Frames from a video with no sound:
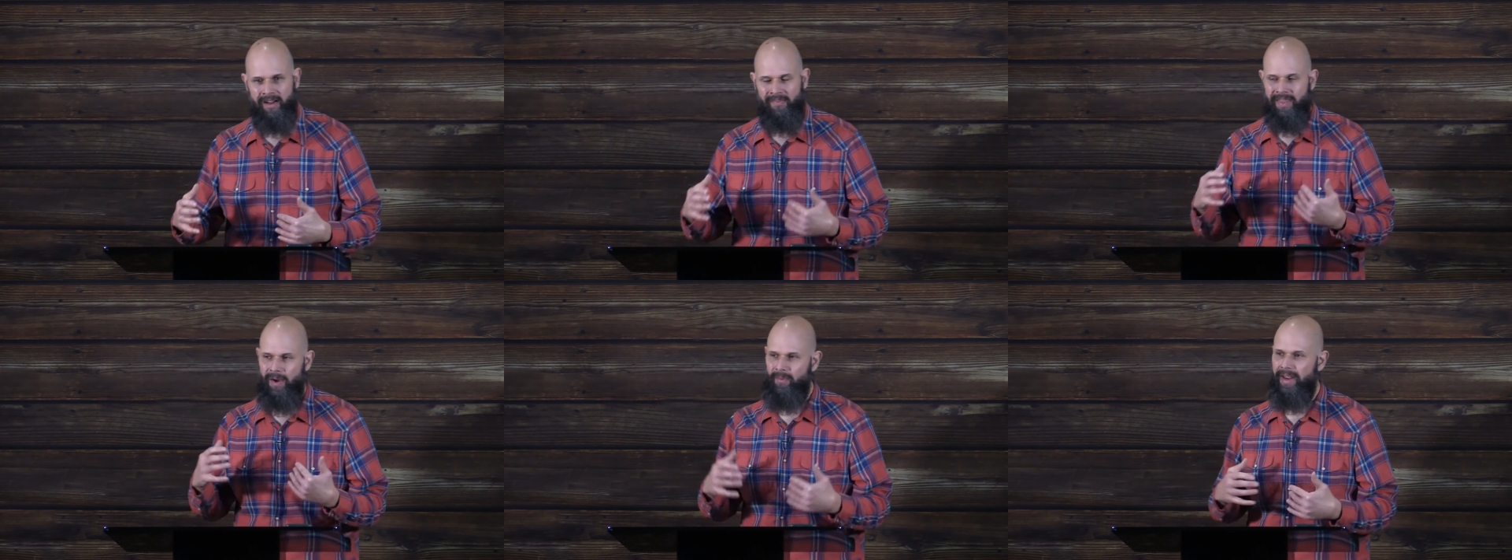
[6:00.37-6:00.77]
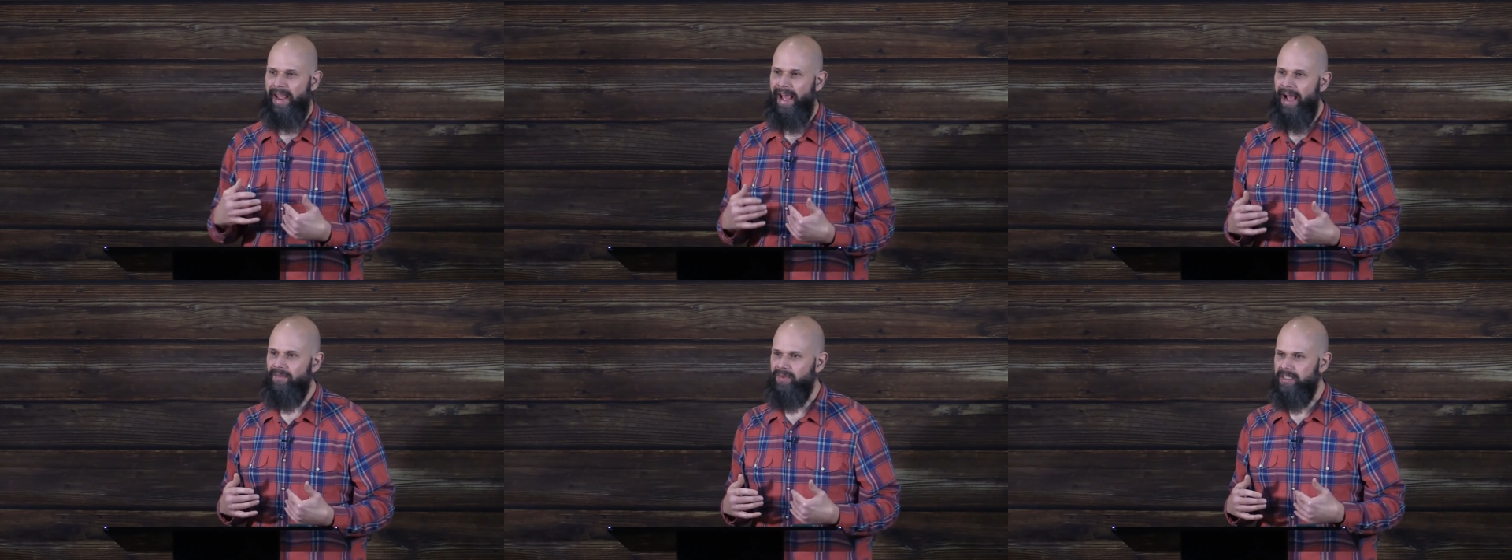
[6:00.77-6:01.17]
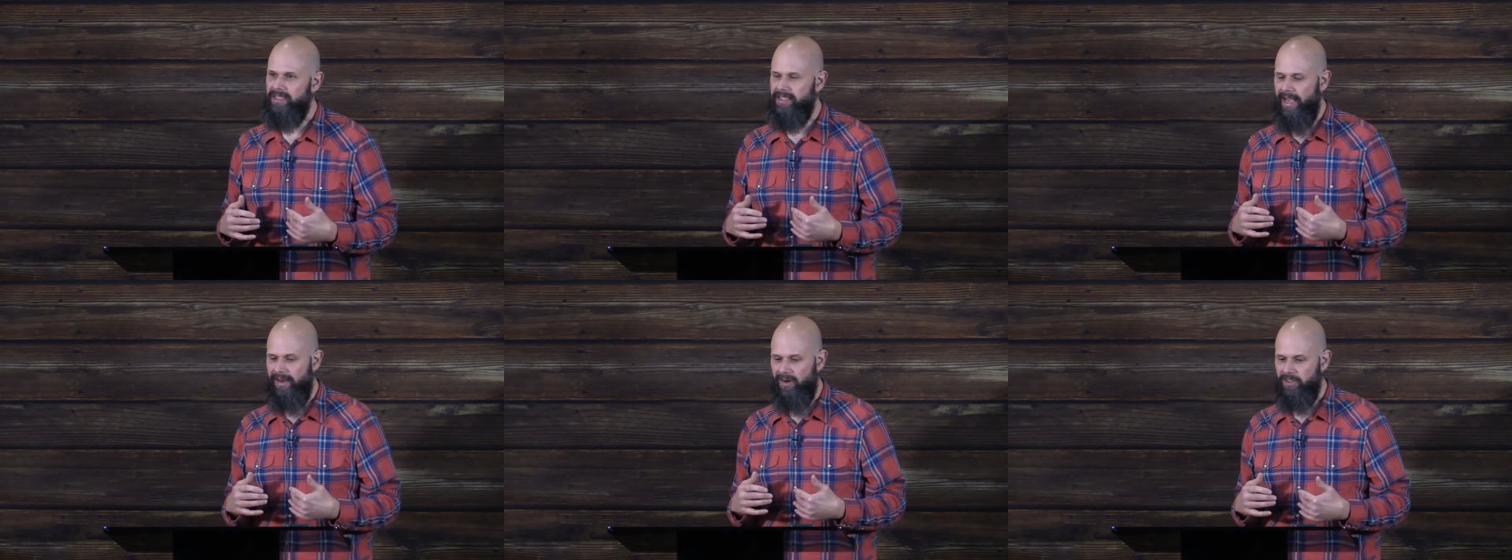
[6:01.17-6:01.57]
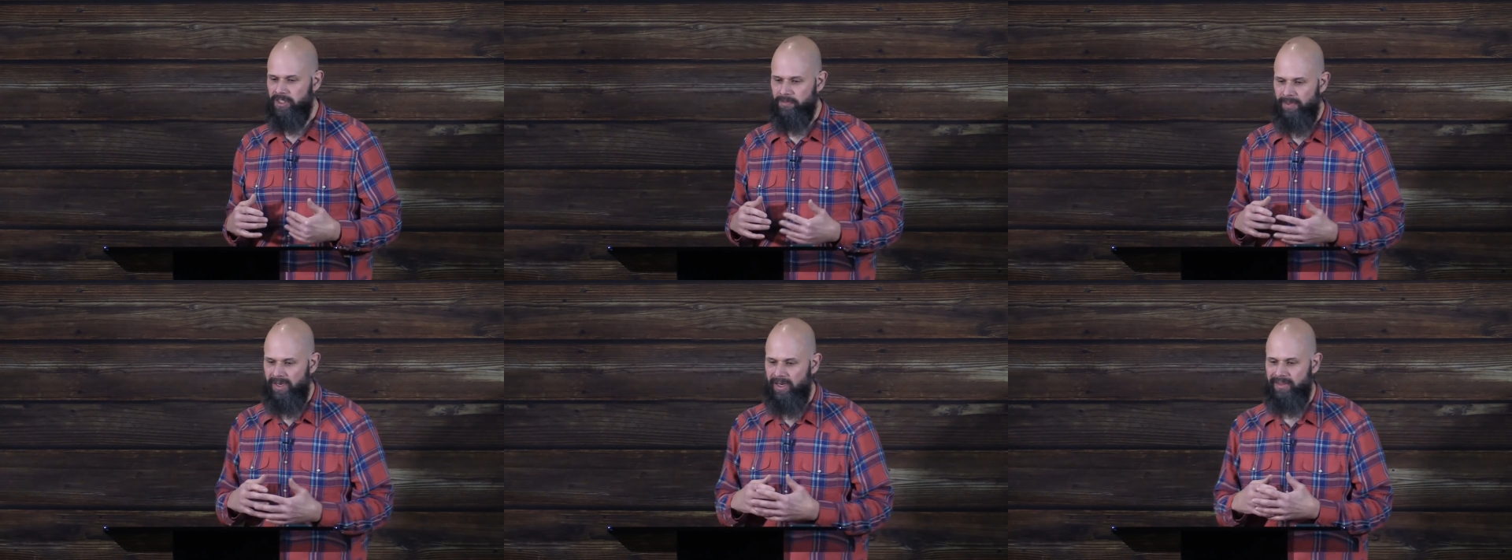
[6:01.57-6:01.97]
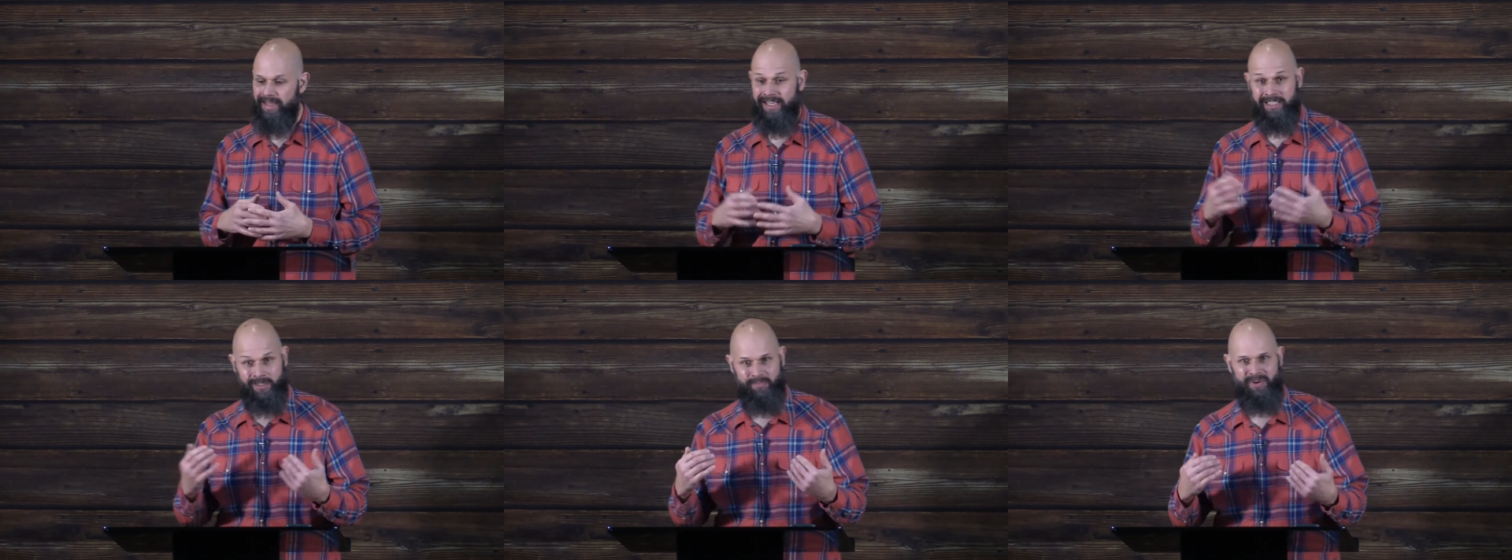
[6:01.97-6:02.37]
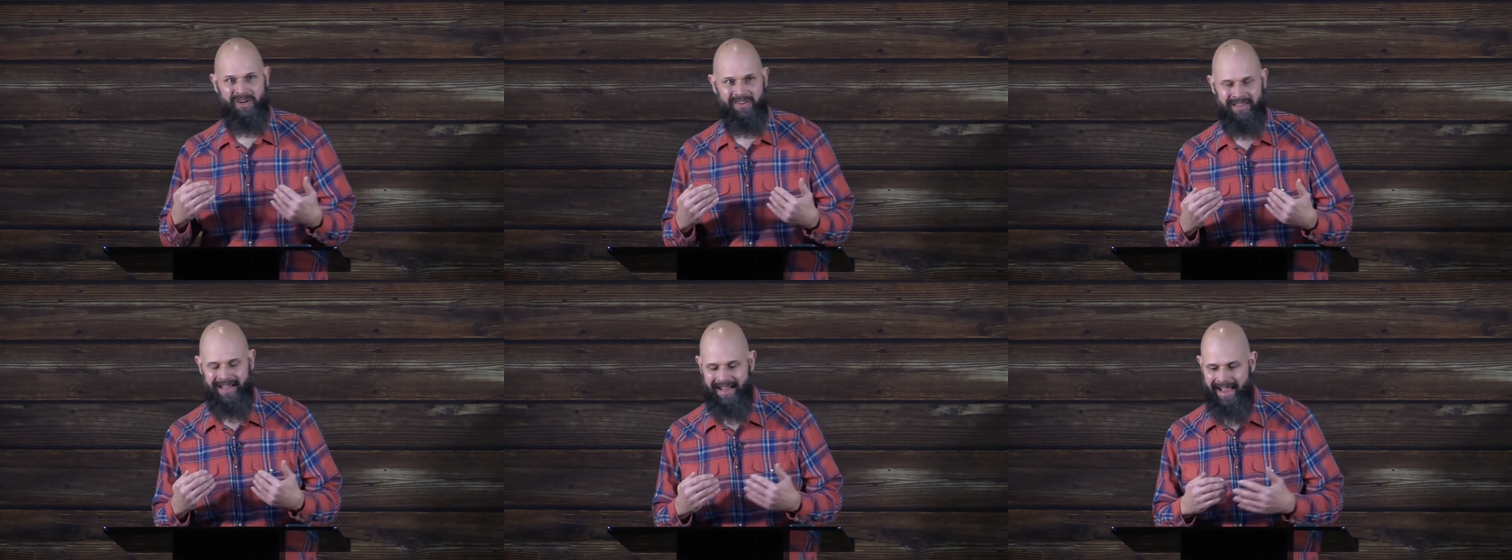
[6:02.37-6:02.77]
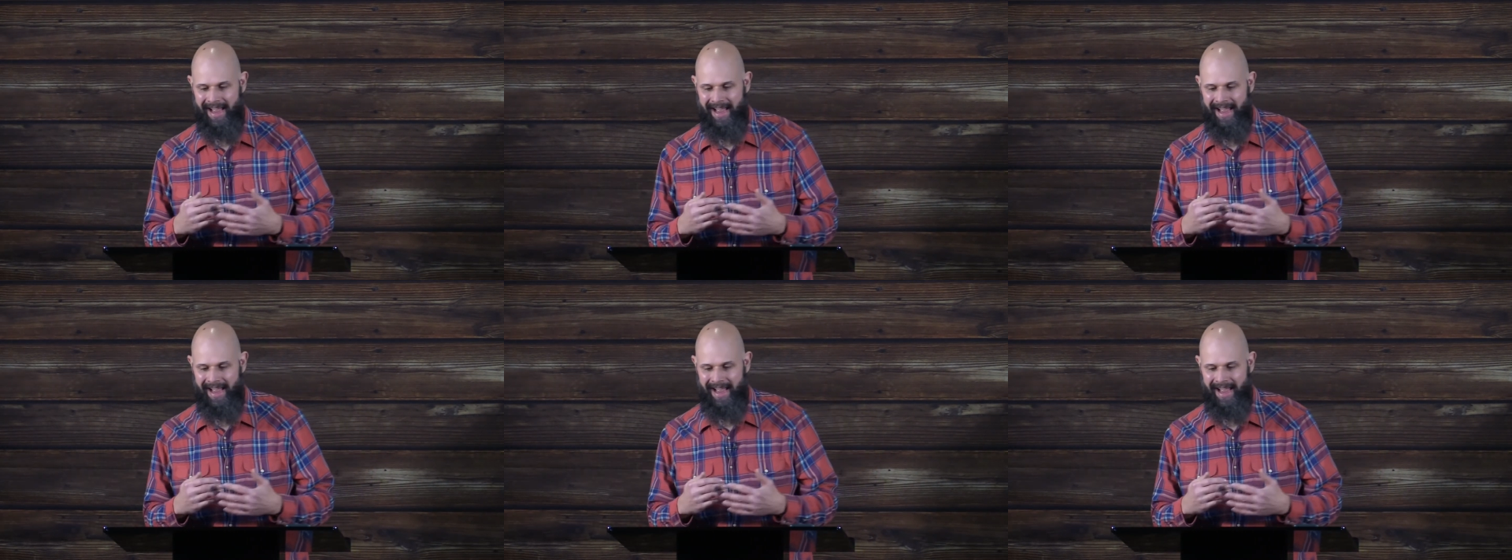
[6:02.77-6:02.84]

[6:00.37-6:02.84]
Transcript: that we have inside our spirit, that spirit that